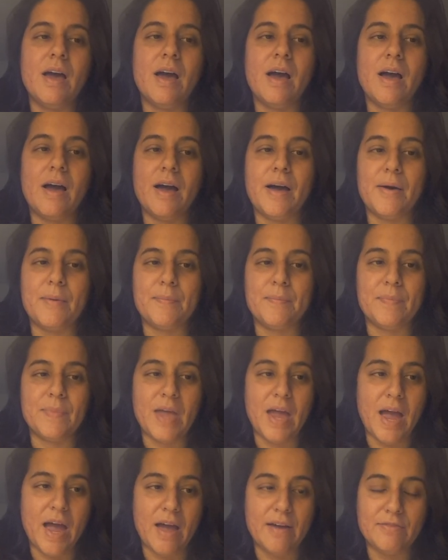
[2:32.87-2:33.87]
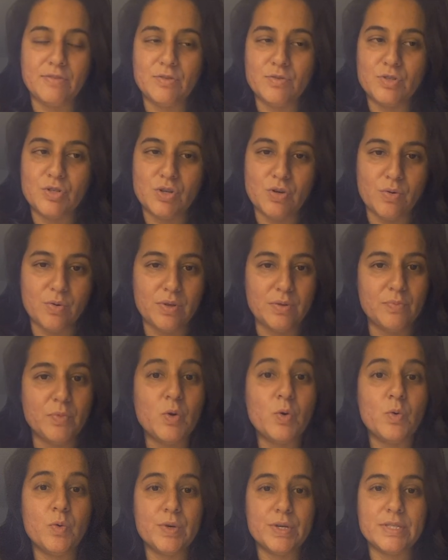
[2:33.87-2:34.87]
have to show
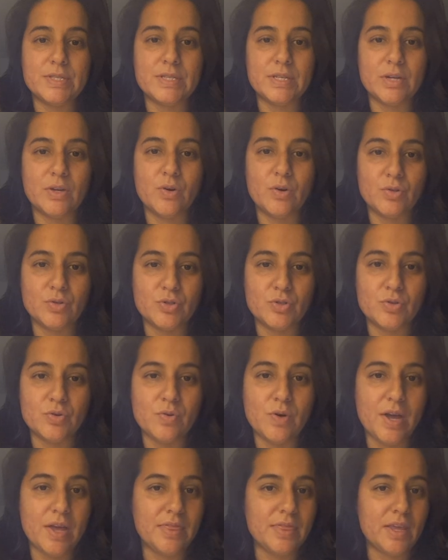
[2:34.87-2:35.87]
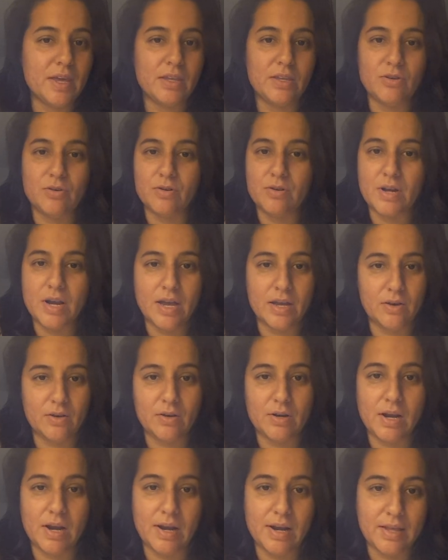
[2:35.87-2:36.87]
them who is in control, and then you're not
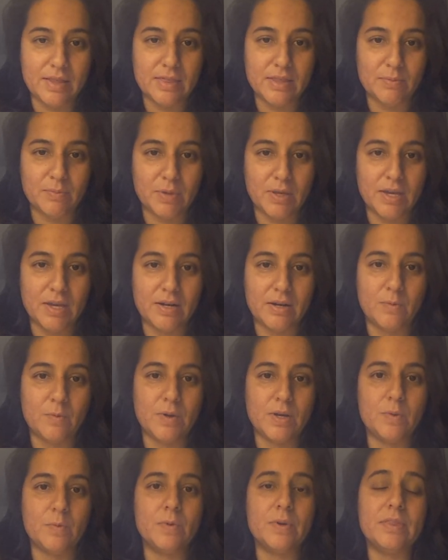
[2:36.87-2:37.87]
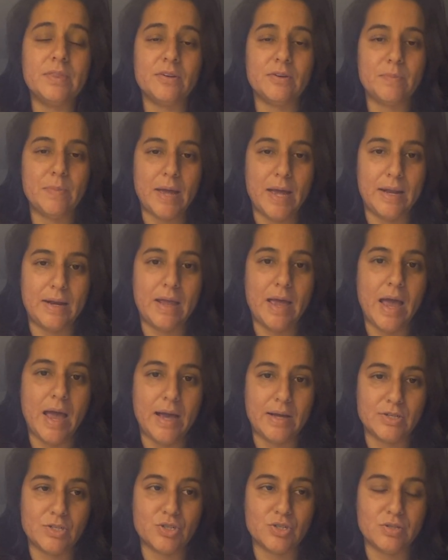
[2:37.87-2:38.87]
going to let them get away with their bad
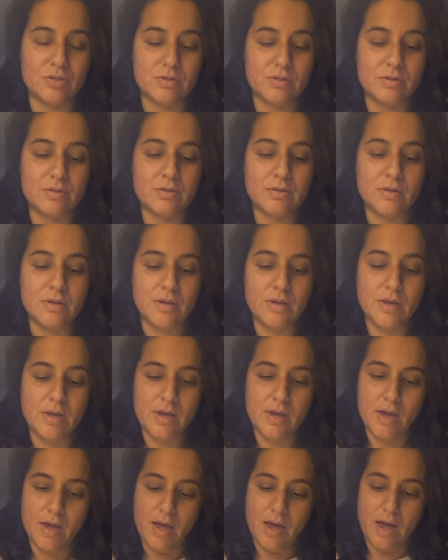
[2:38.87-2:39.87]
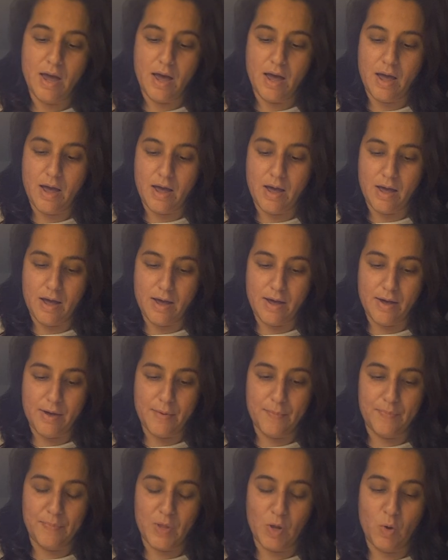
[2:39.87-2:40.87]
actions.
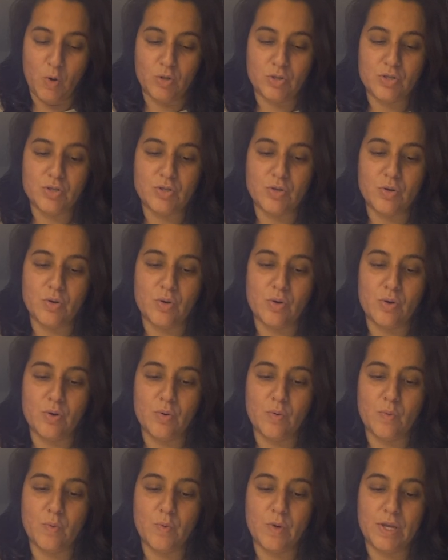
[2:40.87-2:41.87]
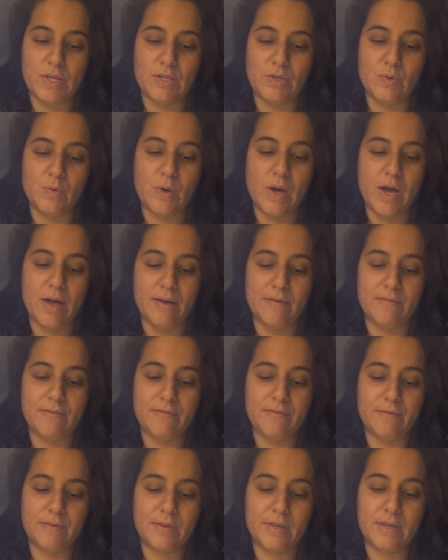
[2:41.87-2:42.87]
Also, when you
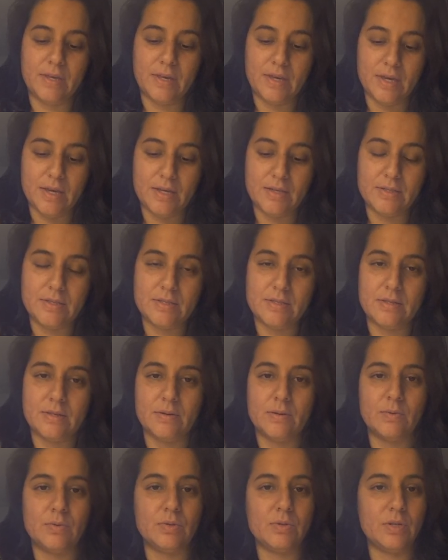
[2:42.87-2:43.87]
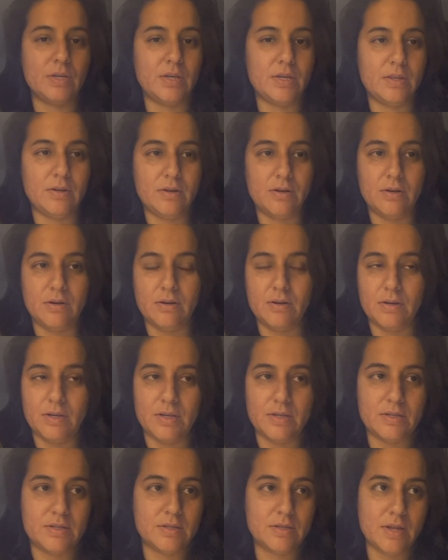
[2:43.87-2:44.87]
have kids, either
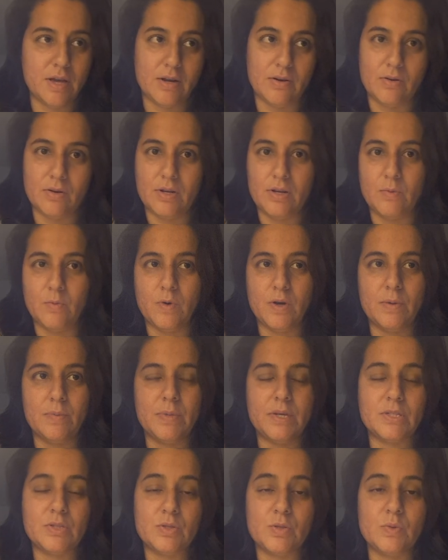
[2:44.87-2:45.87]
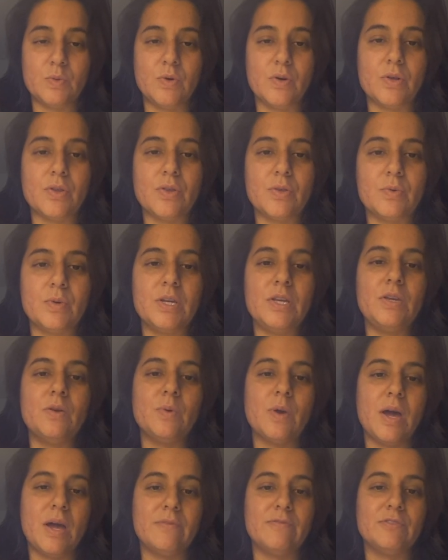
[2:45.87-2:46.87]
it's not only 1 but 2 or 3, you
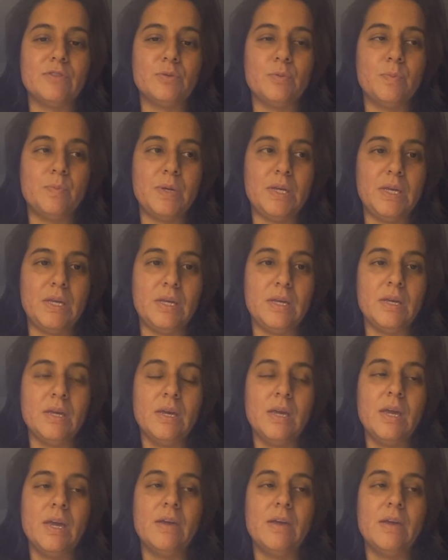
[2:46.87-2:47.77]
have to be